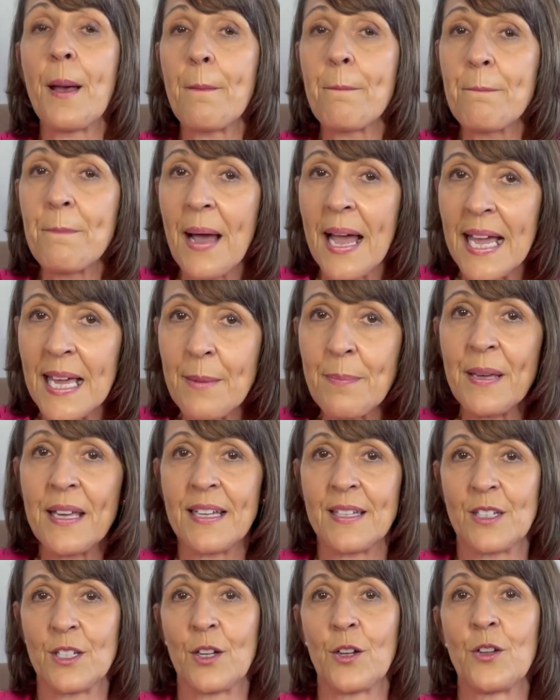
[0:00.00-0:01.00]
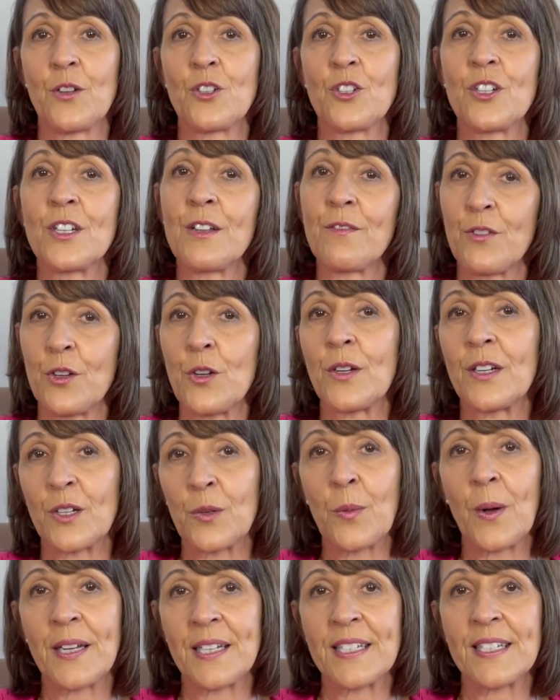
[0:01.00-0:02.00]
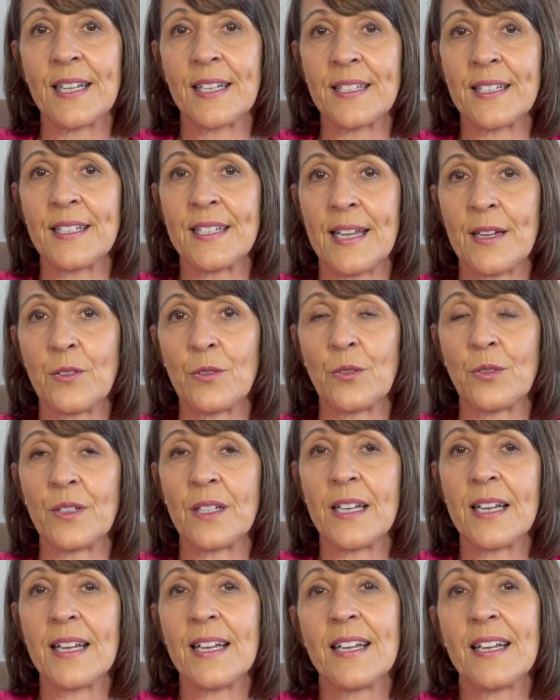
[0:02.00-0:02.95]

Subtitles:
may be a solution if your little one is unsettled,